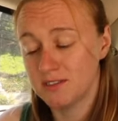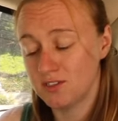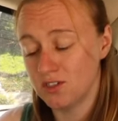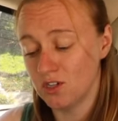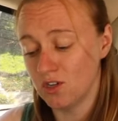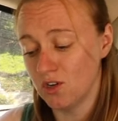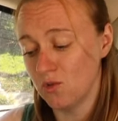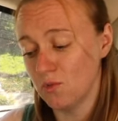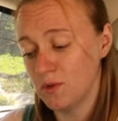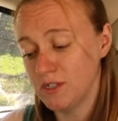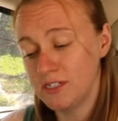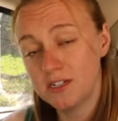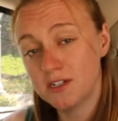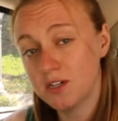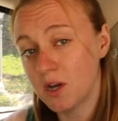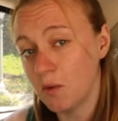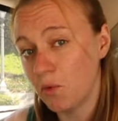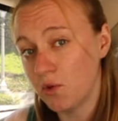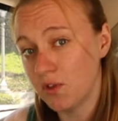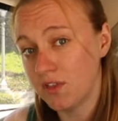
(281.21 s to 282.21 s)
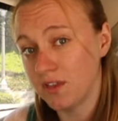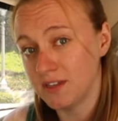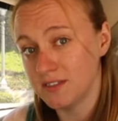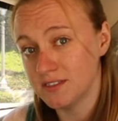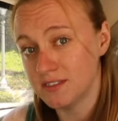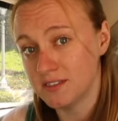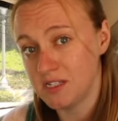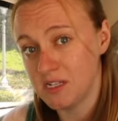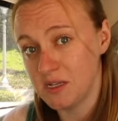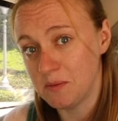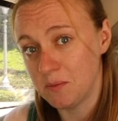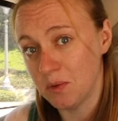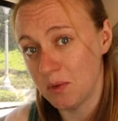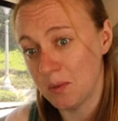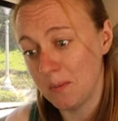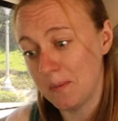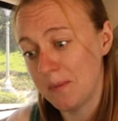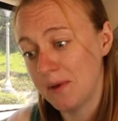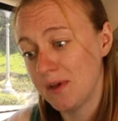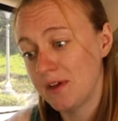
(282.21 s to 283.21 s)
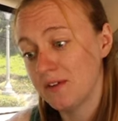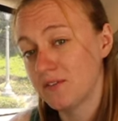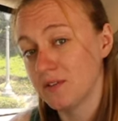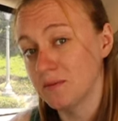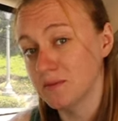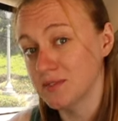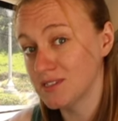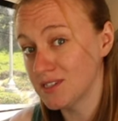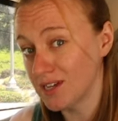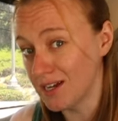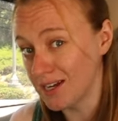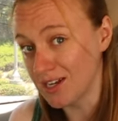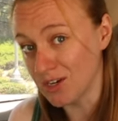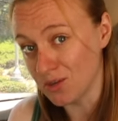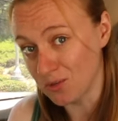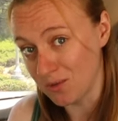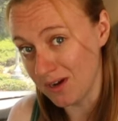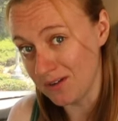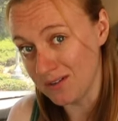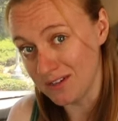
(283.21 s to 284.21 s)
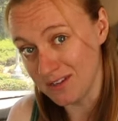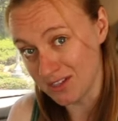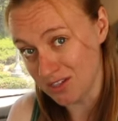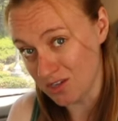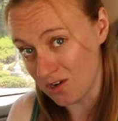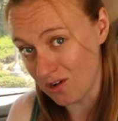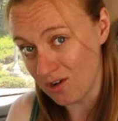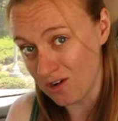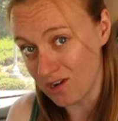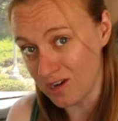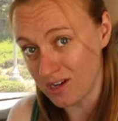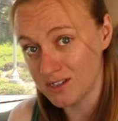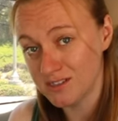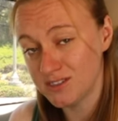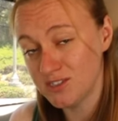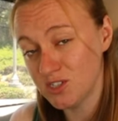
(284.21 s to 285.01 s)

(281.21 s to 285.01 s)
So we did a couple of things to keep them from sliding around in the car.